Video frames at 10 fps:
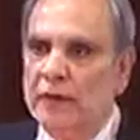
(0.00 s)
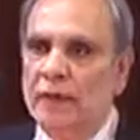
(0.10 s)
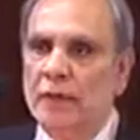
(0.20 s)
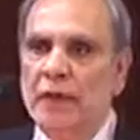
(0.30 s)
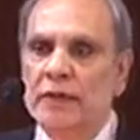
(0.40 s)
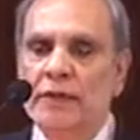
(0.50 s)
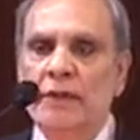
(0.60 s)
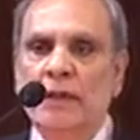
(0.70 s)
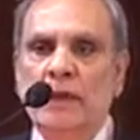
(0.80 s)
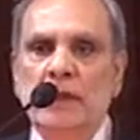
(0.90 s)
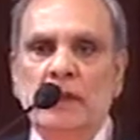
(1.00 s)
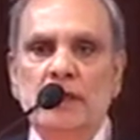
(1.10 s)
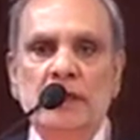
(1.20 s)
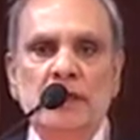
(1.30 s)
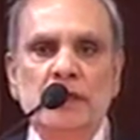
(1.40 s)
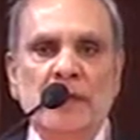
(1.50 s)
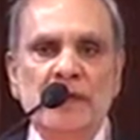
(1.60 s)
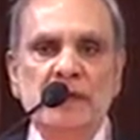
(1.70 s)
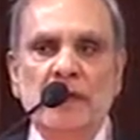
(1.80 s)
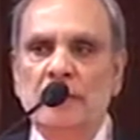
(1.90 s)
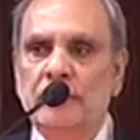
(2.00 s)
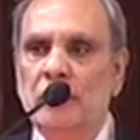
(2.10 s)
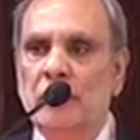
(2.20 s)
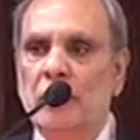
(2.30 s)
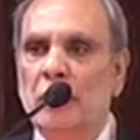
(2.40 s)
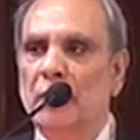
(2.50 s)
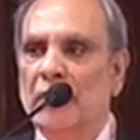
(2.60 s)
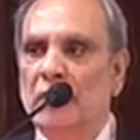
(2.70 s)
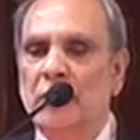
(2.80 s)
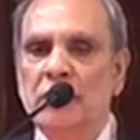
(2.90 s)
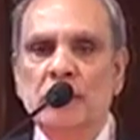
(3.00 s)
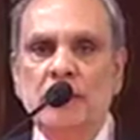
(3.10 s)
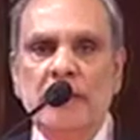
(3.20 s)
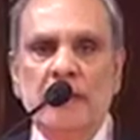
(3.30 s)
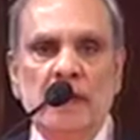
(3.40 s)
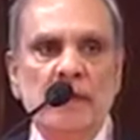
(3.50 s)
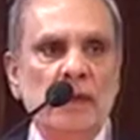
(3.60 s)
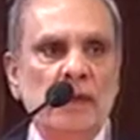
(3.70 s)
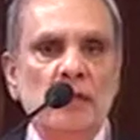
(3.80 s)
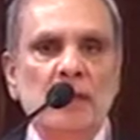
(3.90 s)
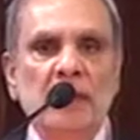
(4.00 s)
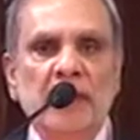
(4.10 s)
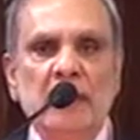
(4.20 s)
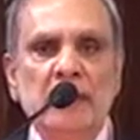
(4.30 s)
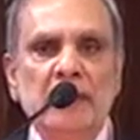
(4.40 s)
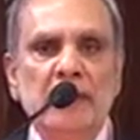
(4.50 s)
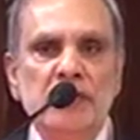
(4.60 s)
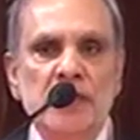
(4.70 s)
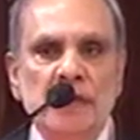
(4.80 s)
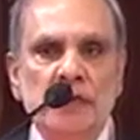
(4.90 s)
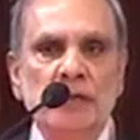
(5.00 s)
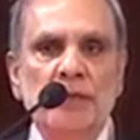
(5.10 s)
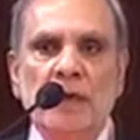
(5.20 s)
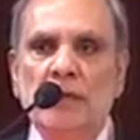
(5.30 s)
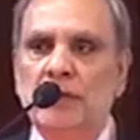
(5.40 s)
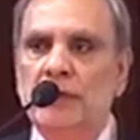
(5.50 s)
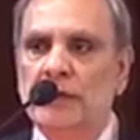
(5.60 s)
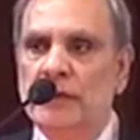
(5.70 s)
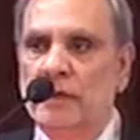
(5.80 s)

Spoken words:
of awards, not only to myself, to all my colleagues over here, will become an incentive for our future